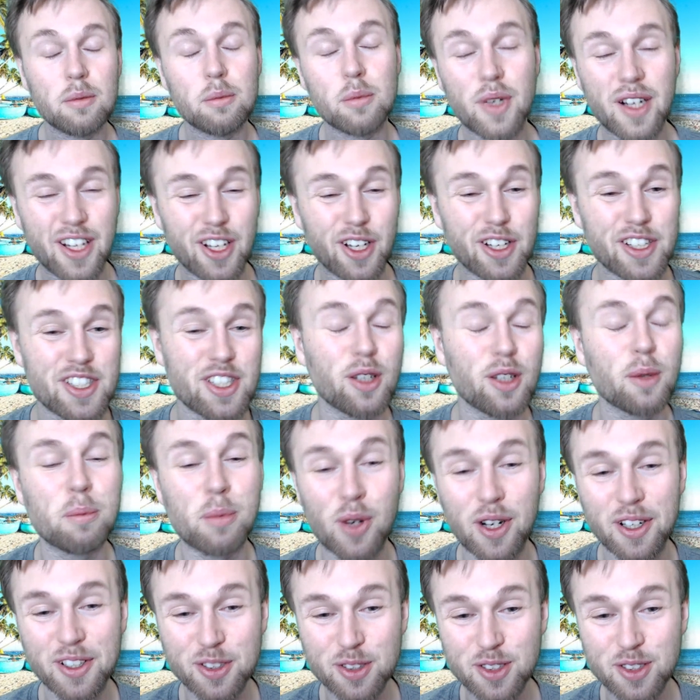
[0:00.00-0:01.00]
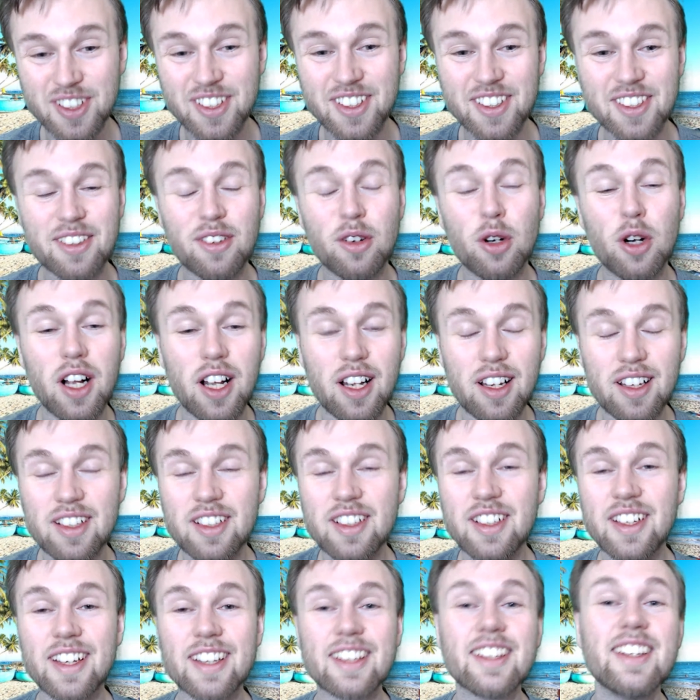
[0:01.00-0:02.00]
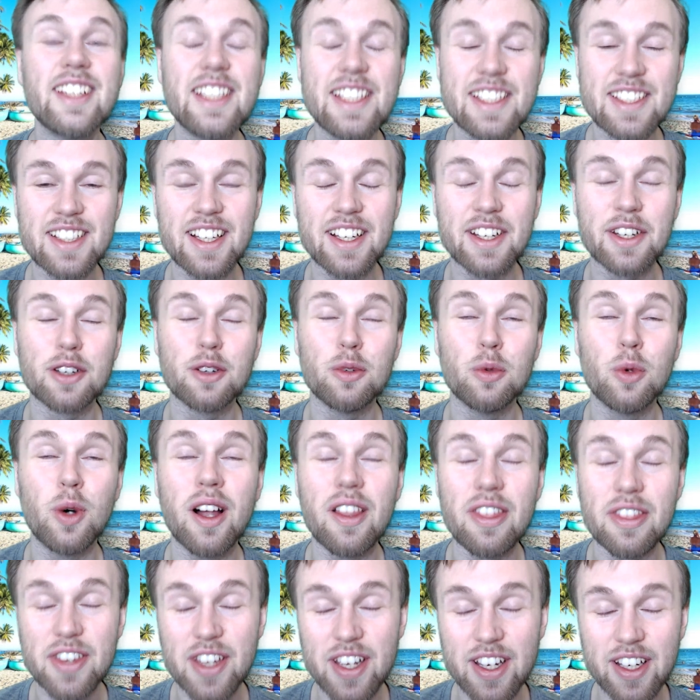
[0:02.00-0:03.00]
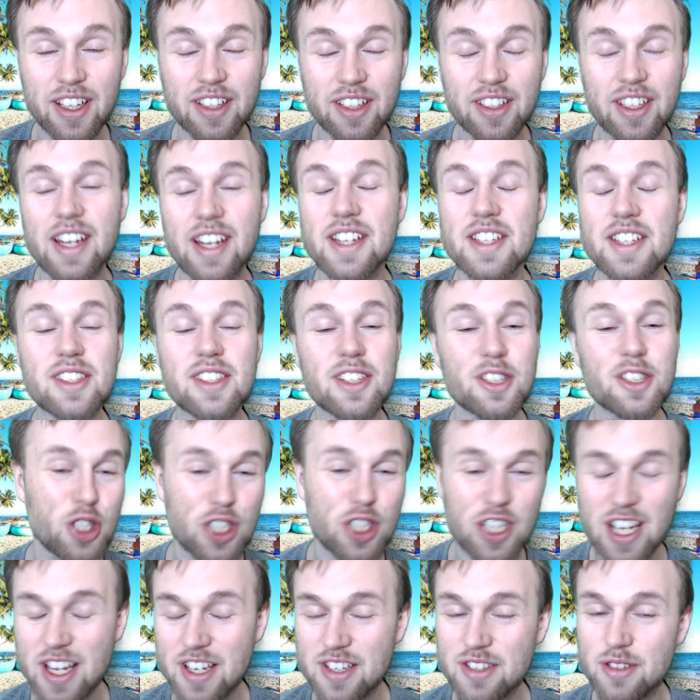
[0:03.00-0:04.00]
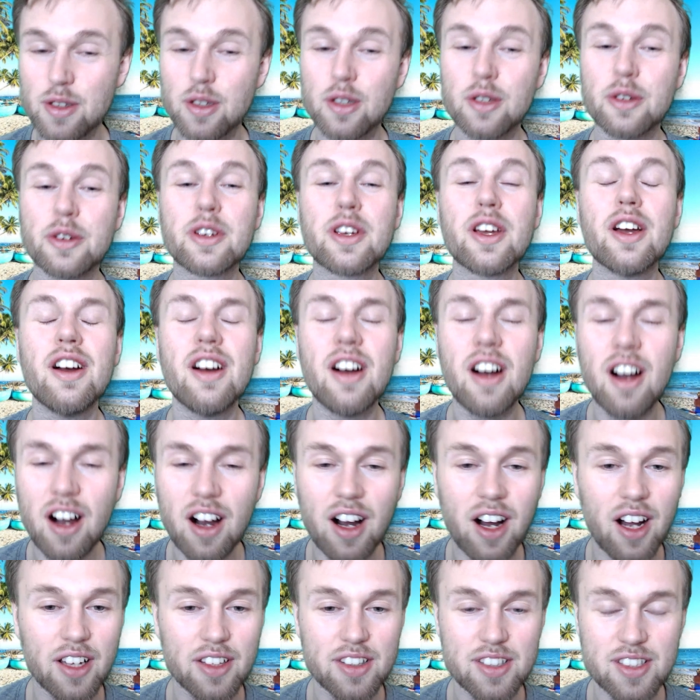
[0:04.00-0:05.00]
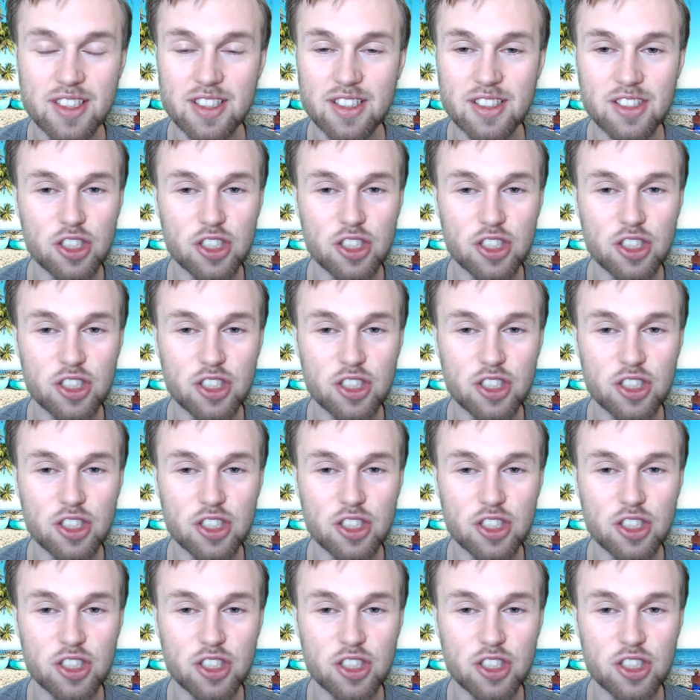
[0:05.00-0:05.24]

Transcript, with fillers: my ideal partner? Well, at least I know one thing, and that is that she has to look hot.